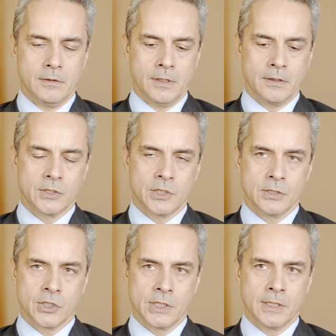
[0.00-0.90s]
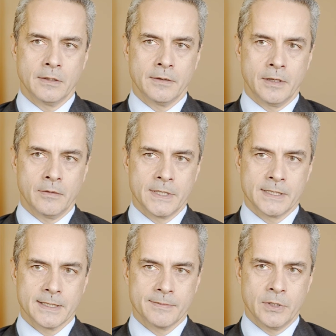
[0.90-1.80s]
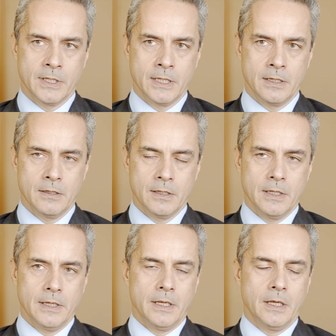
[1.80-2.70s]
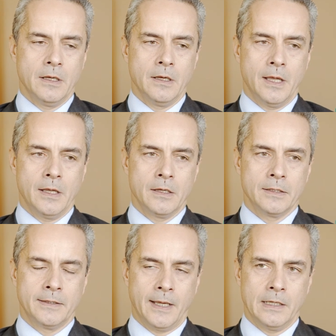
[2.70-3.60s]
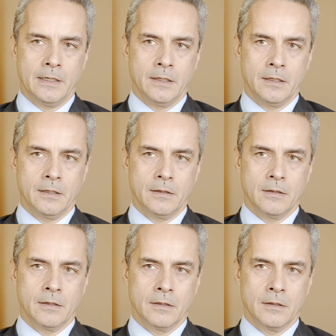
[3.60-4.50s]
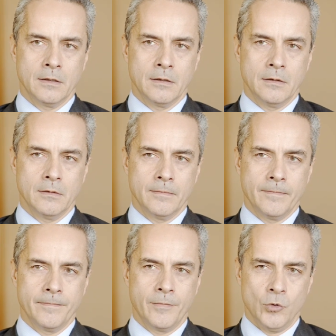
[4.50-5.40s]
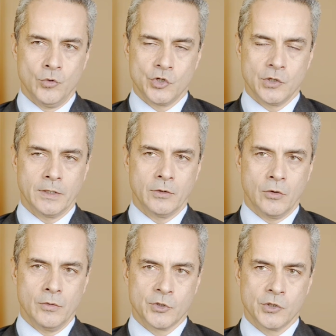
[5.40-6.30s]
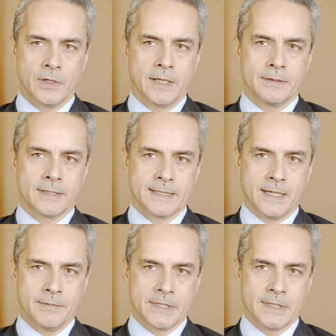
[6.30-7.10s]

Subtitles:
They are changing their business model, tackling pollution and corruption. At the same